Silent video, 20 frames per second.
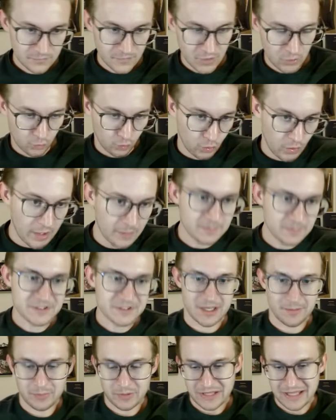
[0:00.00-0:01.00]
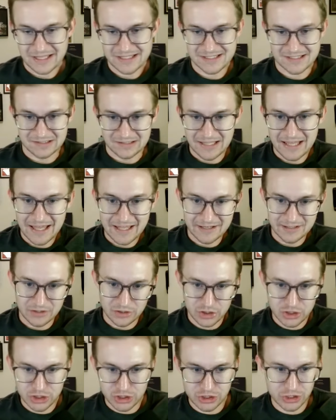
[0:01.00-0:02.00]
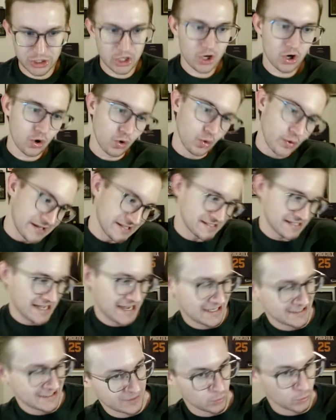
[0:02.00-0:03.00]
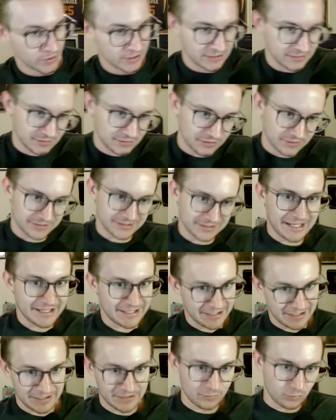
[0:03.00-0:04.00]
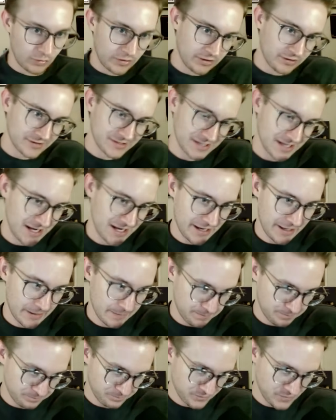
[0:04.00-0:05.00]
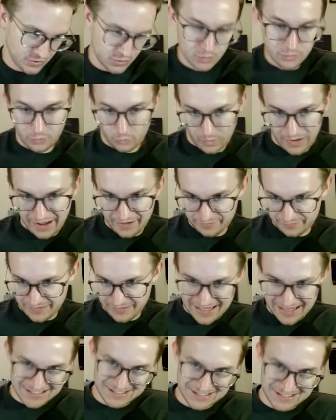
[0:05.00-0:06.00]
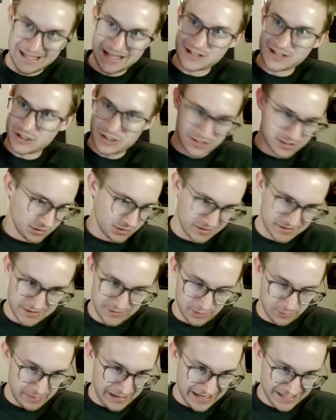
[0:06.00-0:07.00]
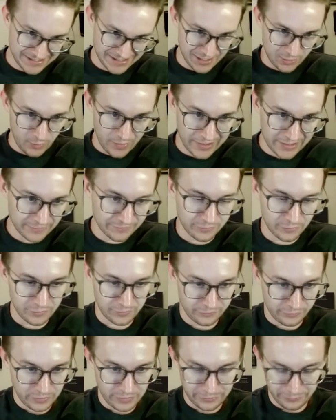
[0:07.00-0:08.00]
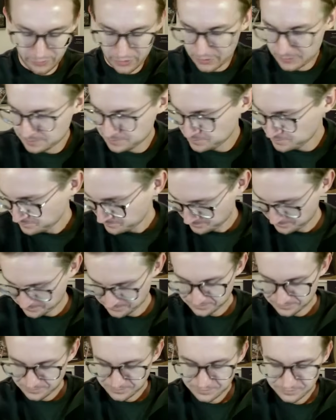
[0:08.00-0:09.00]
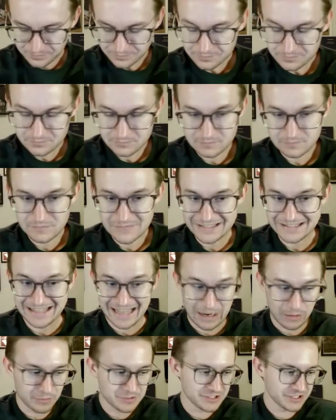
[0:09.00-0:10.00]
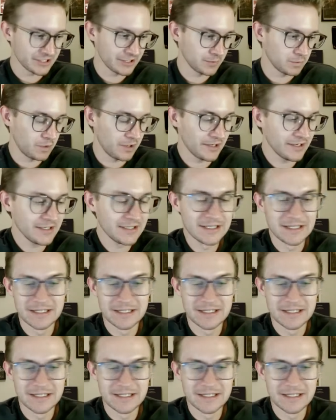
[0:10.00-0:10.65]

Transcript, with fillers: rubs up against Len to show exactly what it looked like in real time to the ref as Len just looks at the basket waiting for the free throw. That was a good one.